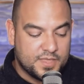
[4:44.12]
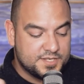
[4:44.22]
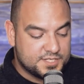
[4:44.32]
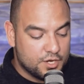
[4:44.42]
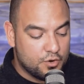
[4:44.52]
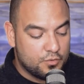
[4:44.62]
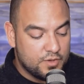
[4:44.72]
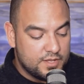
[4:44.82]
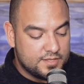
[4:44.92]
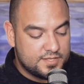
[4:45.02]
And so
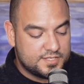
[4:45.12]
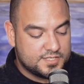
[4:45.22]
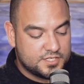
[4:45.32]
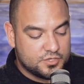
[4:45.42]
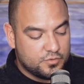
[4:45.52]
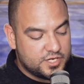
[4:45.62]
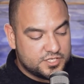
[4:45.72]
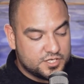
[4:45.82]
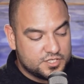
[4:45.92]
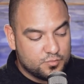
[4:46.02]
this
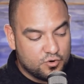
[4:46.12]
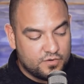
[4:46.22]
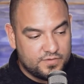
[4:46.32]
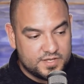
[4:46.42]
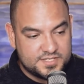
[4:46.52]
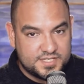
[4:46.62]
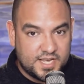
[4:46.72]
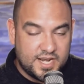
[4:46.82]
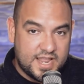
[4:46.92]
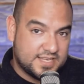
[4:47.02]
situation is more of a
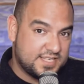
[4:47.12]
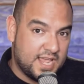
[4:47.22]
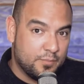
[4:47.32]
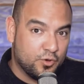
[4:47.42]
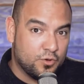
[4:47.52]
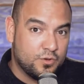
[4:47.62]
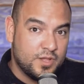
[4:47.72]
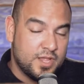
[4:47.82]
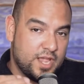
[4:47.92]
sit it at a table